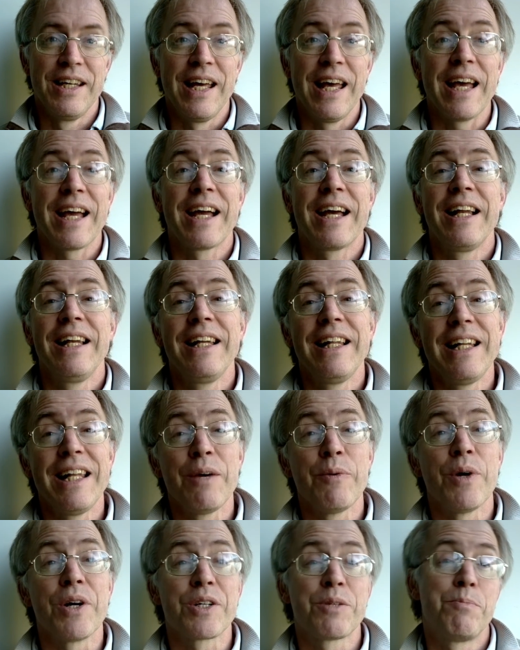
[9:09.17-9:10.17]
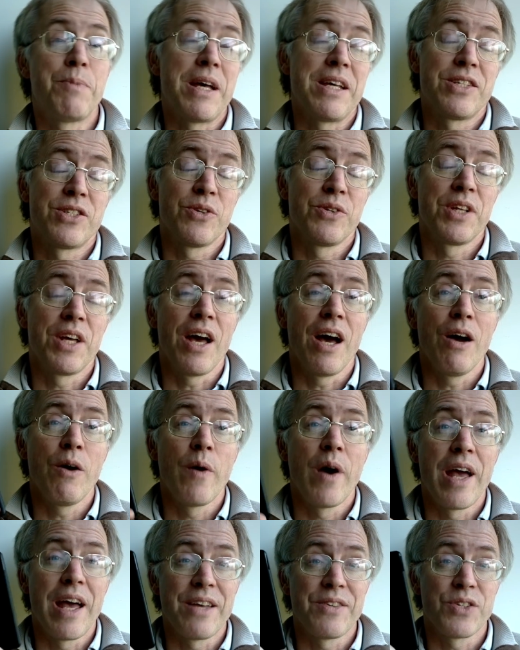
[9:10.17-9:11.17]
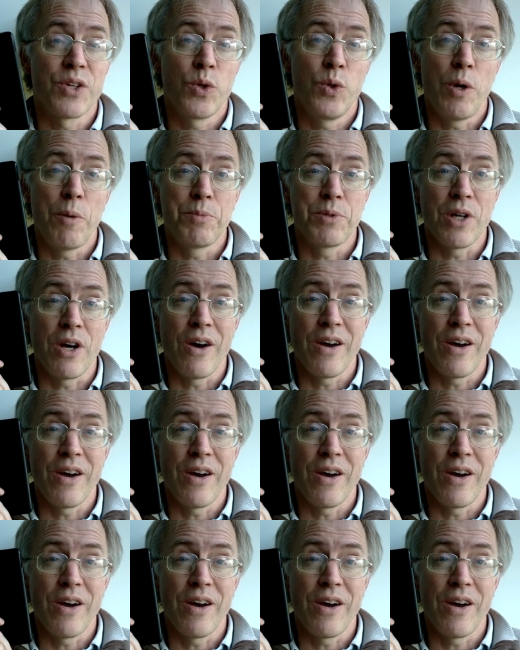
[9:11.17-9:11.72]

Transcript: It clearly works best on the OIS-equipped